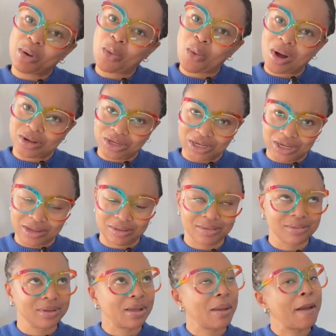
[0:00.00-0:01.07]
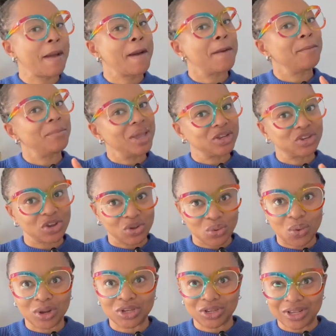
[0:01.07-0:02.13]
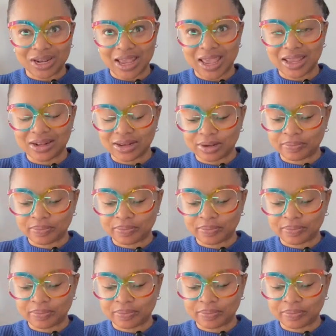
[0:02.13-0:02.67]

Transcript: watching. Make sure you watch to the end.